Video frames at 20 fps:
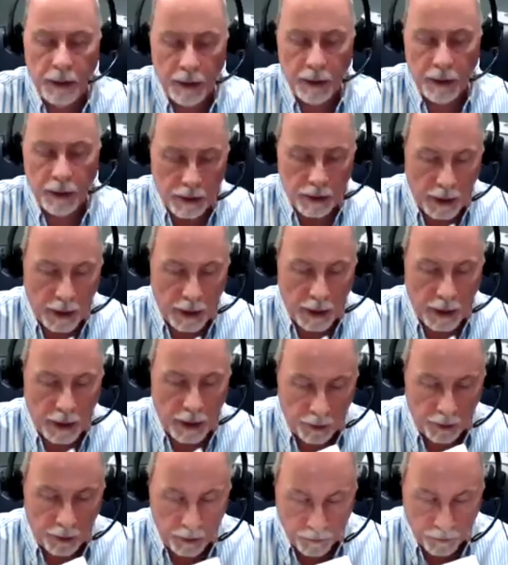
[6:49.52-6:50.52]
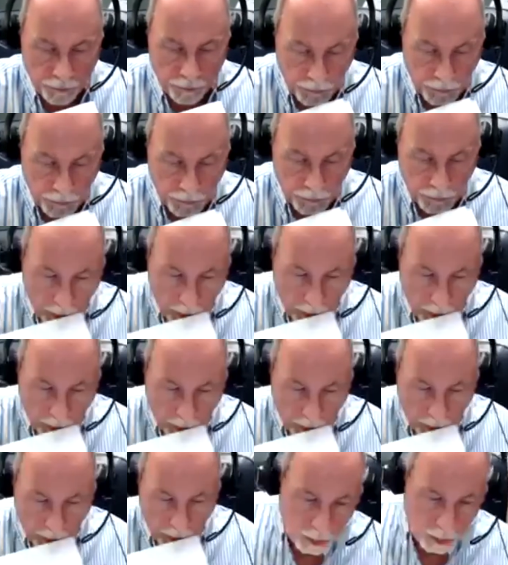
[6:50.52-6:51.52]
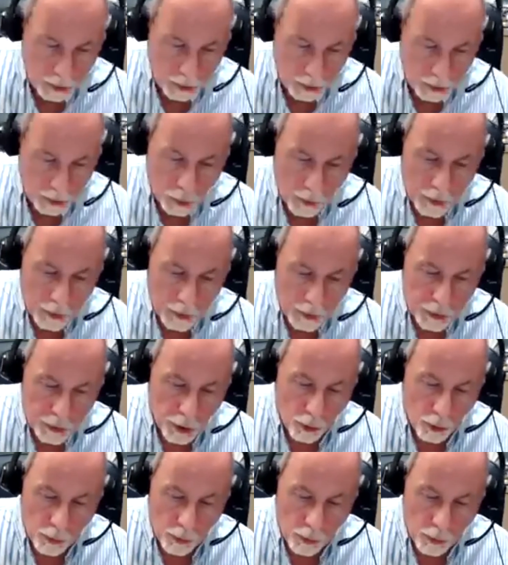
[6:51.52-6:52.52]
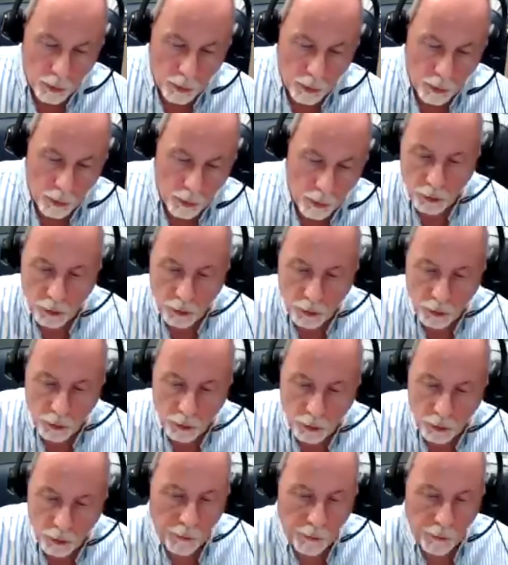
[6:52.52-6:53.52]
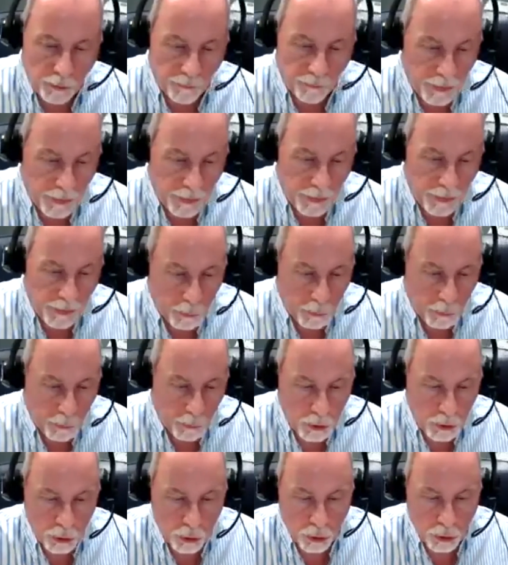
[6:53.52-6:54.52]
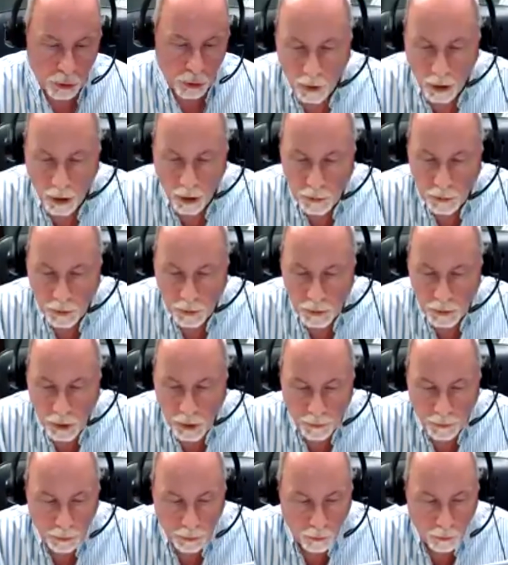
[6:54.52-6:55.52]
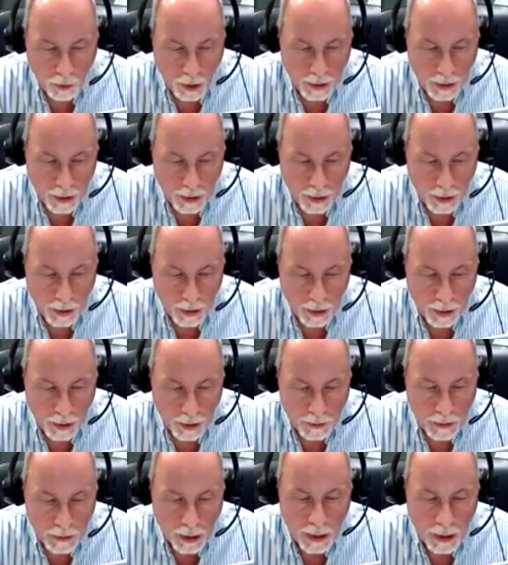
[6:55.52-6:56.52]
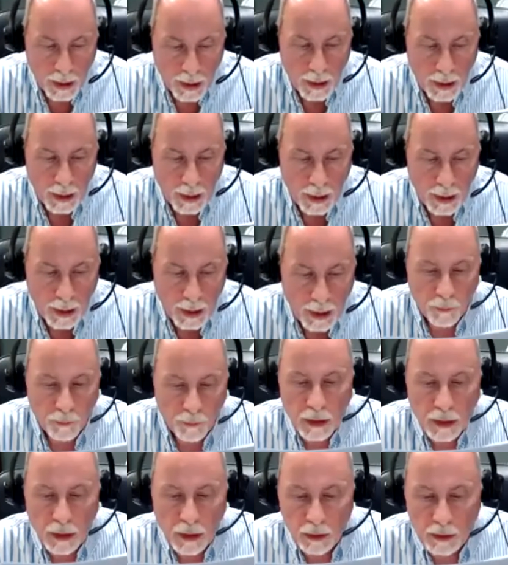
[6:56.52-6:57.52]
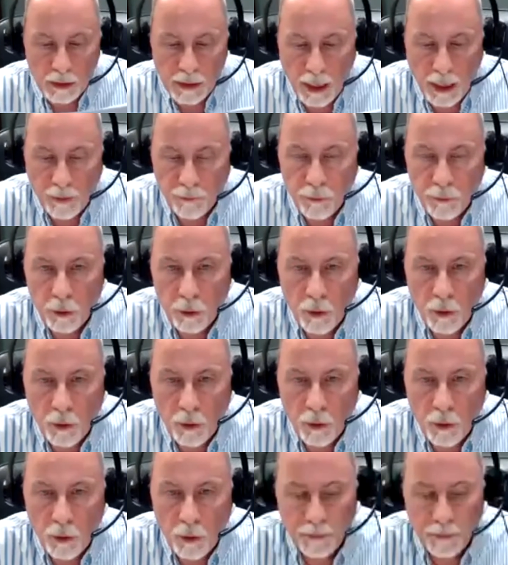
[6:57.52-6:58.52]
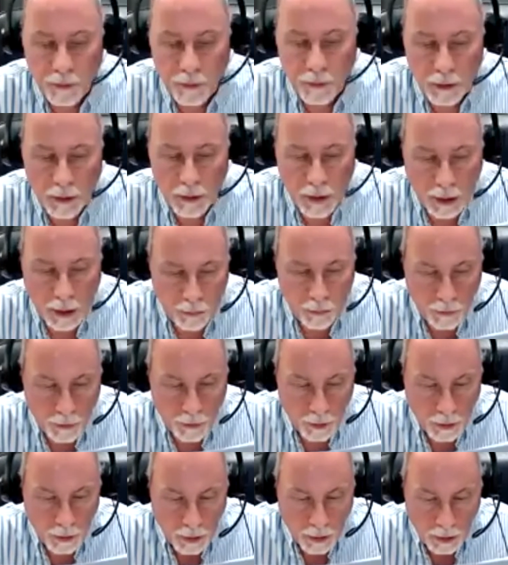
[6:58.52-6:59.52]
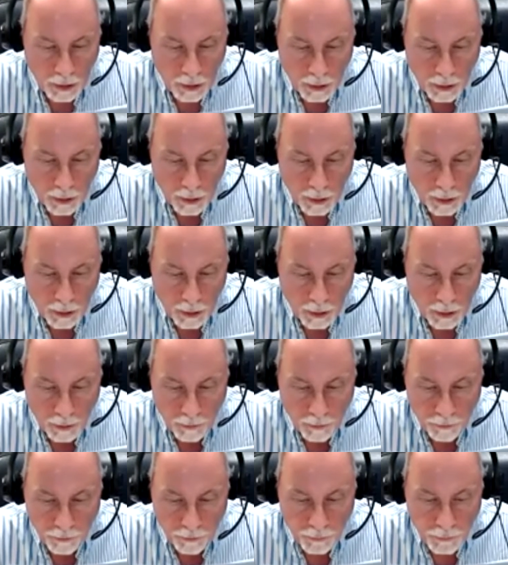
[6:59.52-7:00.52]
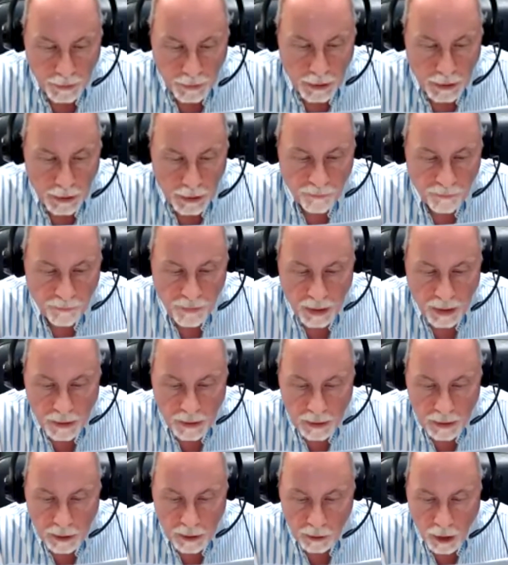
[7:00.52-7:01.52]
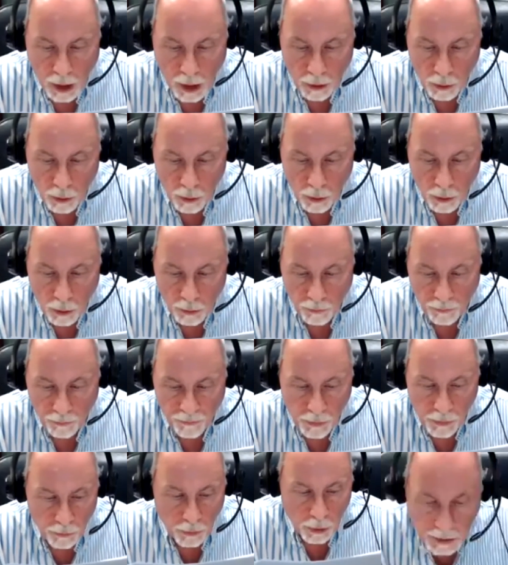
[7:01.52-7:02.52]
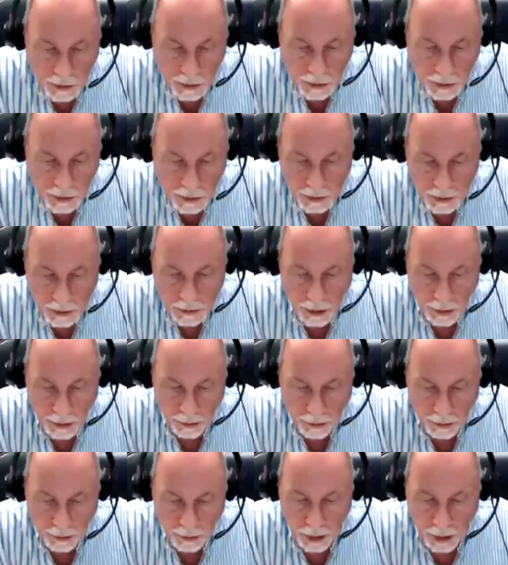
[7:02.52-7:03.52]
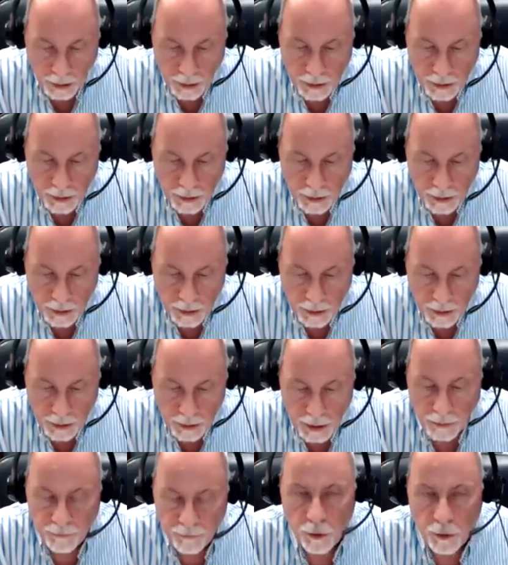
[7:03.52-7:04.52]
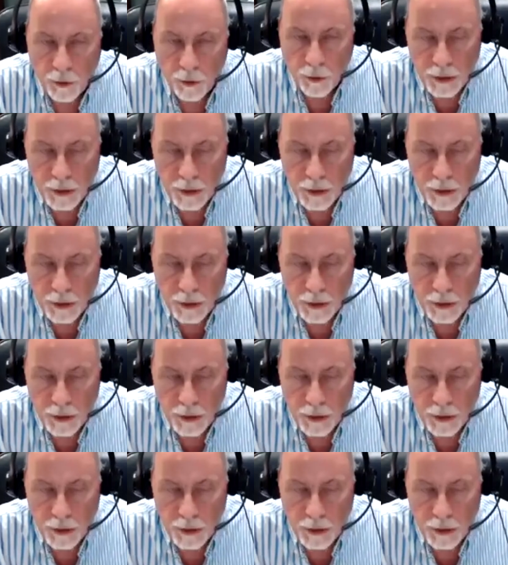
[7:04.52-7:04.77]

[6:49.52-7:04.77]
his death. In doing so, we often overlook other events which took place while Christ was on the cross and immediately after Christ surrenders life to death. These events not only reveal the glory of Jesus as the Son of God sent for our